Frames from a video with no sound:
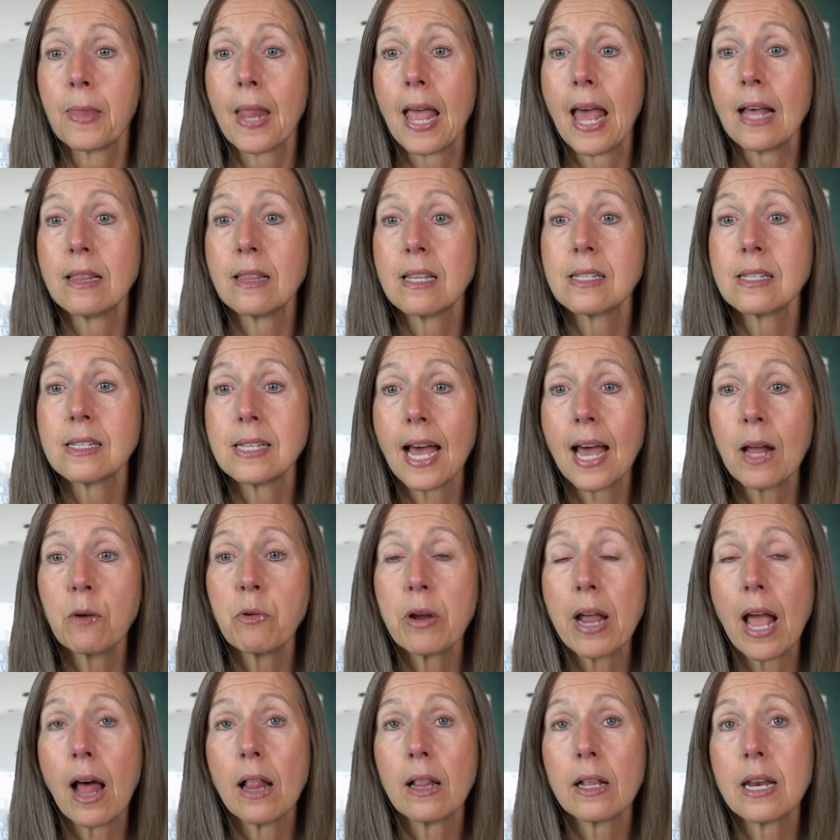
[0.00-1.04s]
And the sad
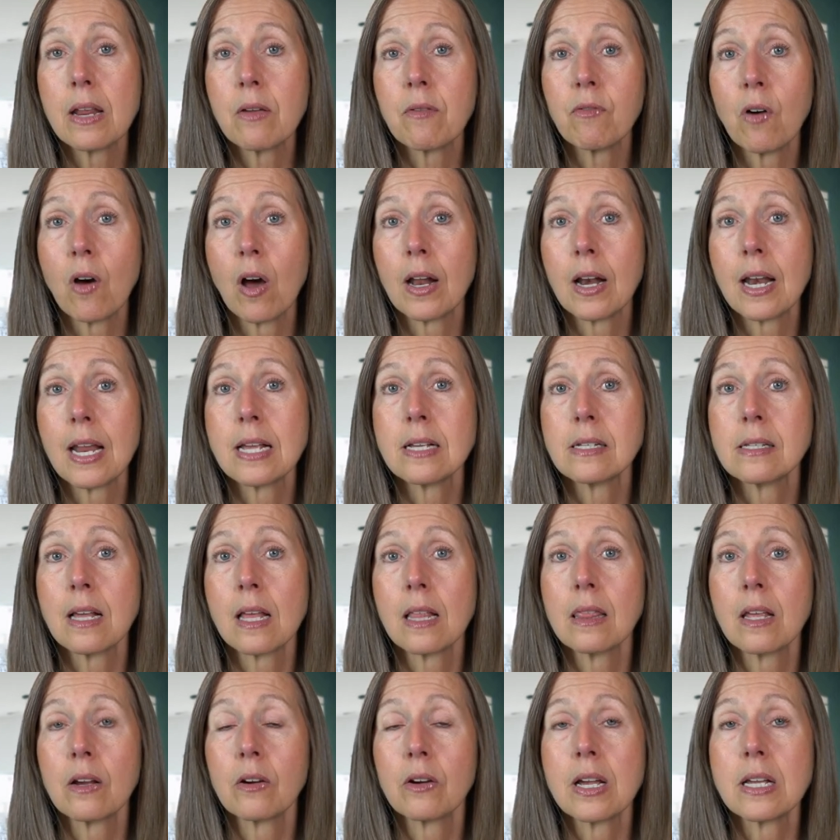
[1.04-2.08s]
reality, Fawn, is
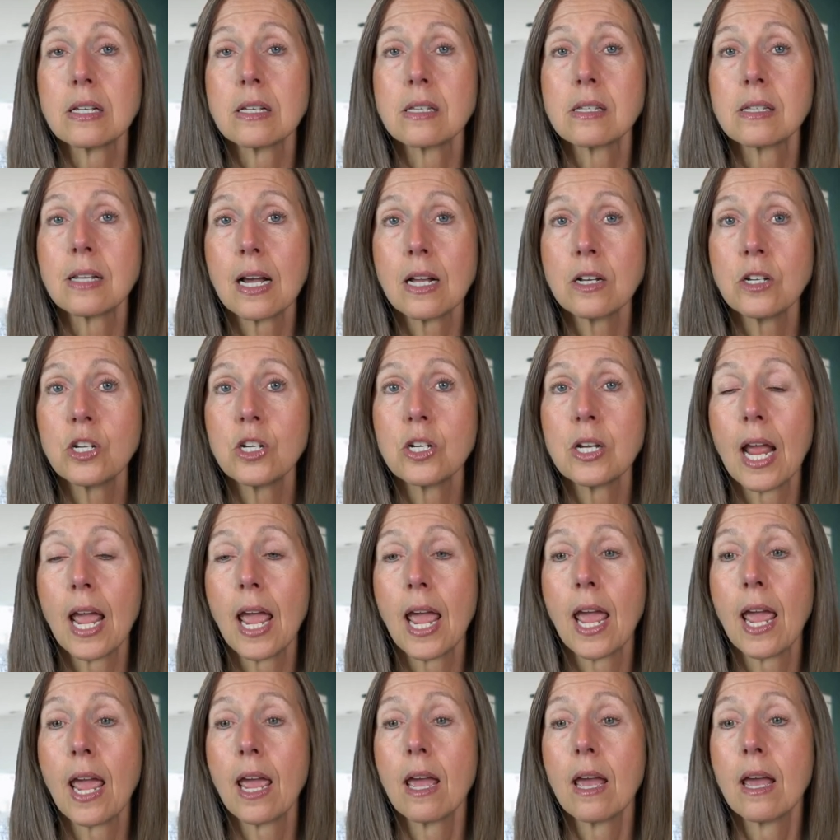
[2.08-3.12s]
that there is such
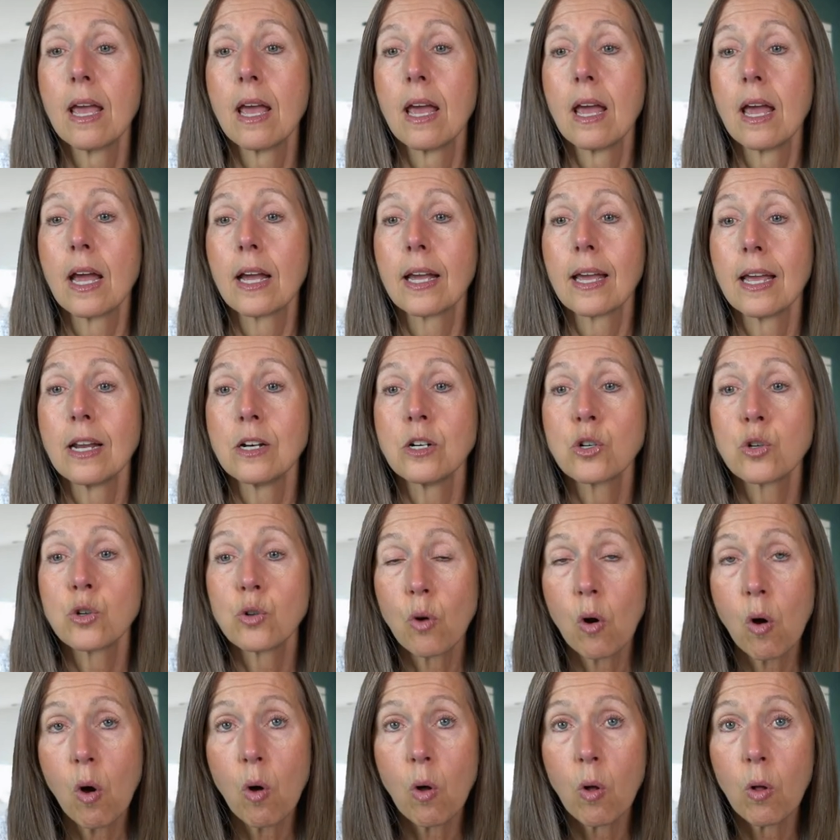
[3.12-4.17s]
a
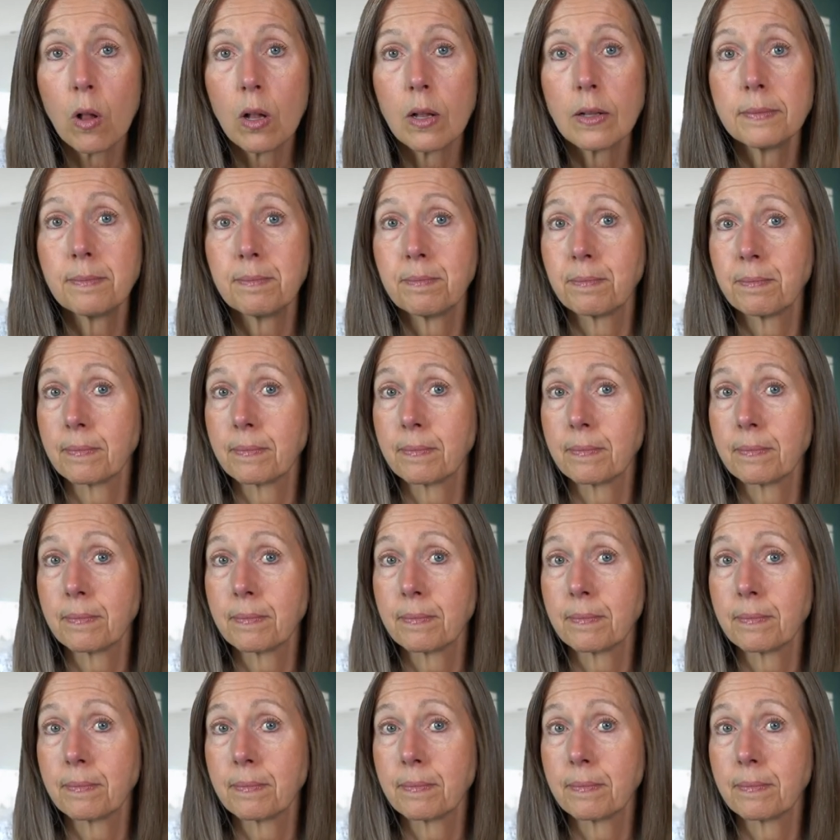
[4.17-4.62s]
control